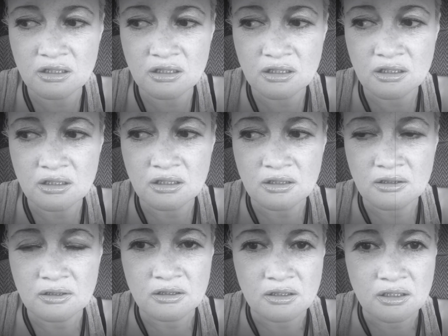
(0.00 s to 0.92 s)

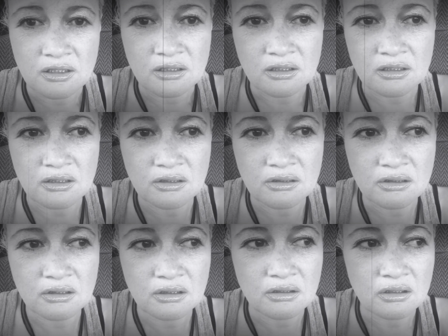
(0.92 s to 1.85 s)

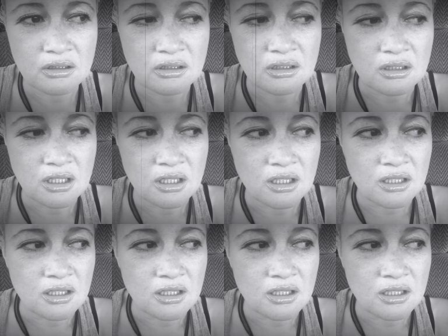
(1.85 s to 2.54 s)
Nothing is said.